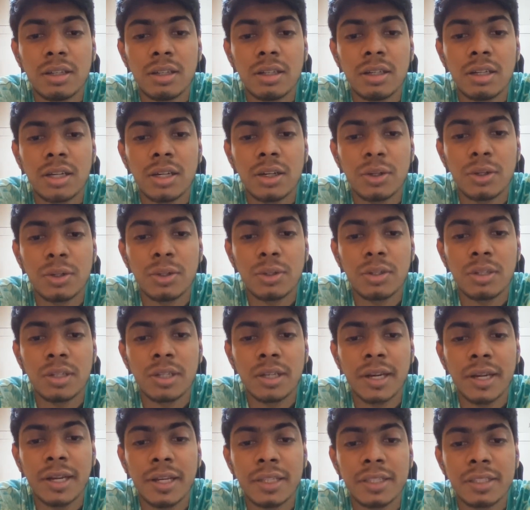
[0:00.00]
controller
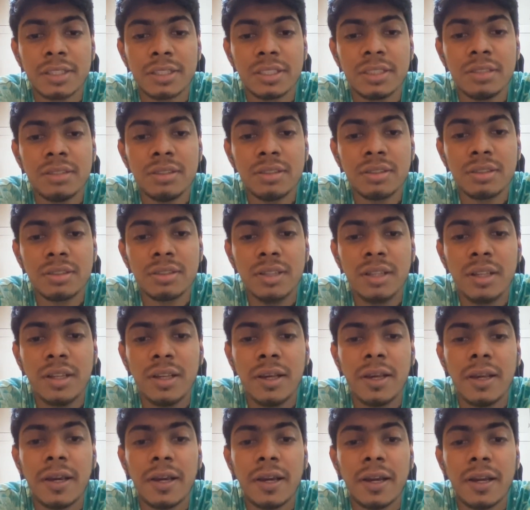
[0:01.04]
elections,
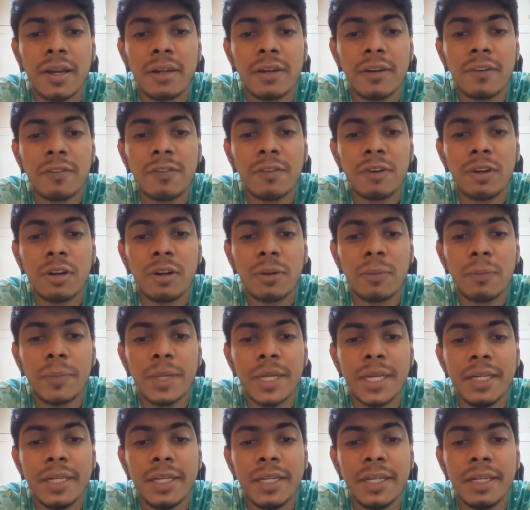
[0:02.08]
and for
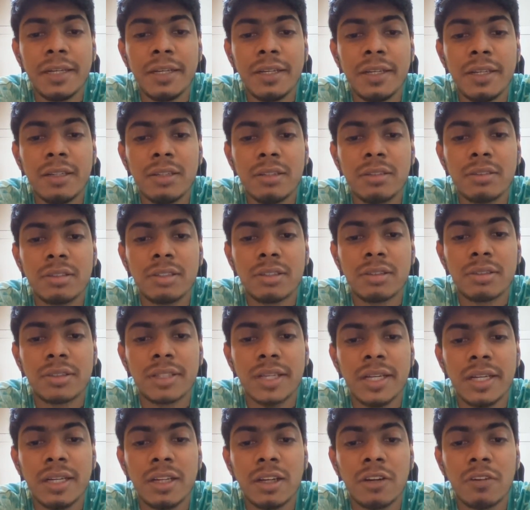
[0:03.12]
maintaining the
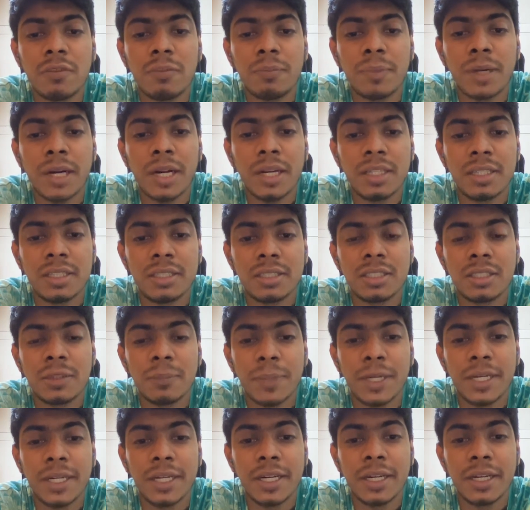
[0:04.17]
state of partition
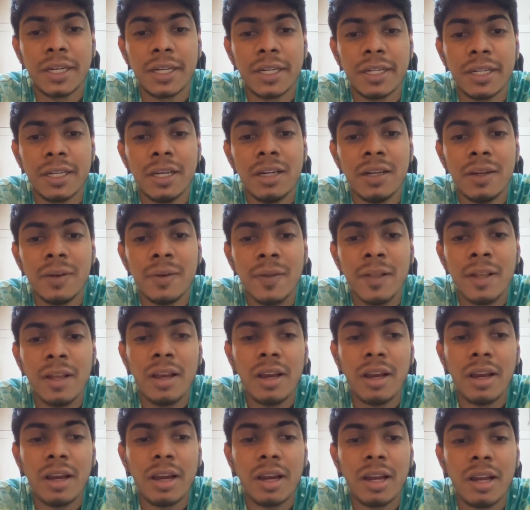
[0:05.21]
metadata,
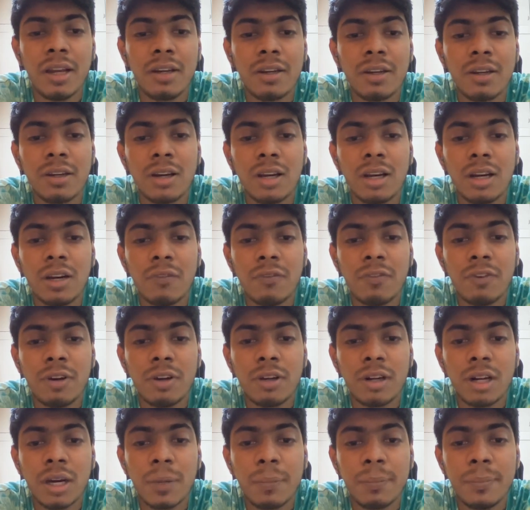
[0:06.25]
and
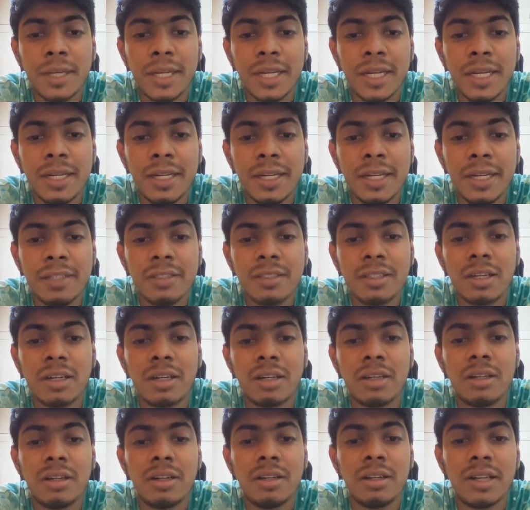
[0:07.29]
for updating
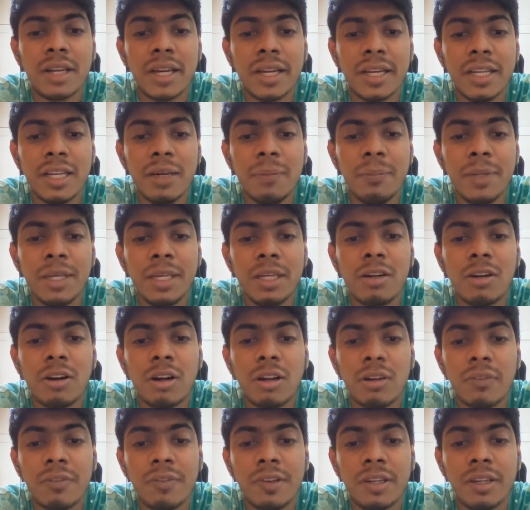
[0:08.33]
the dynamic
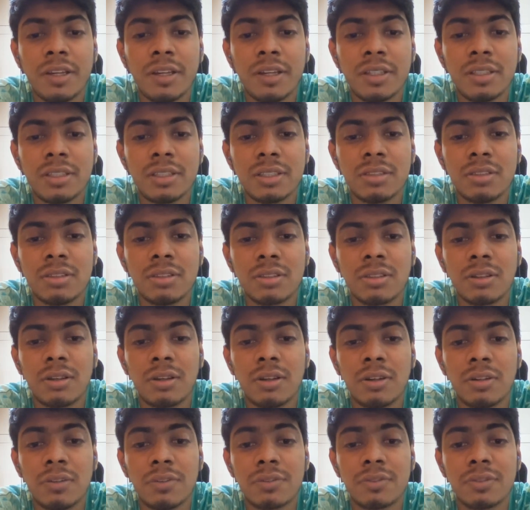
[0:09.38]
configurations
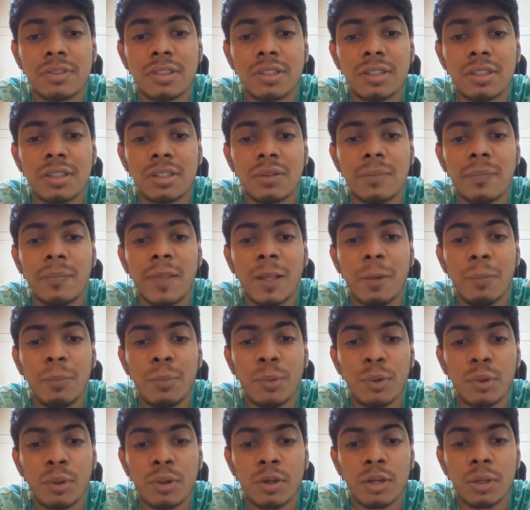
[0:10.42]
of the
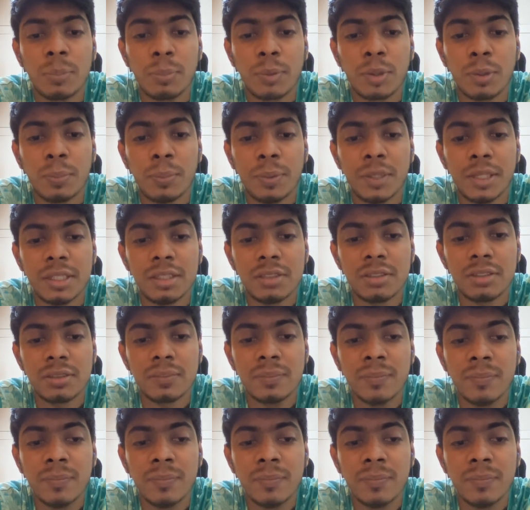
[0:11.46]
broker properties.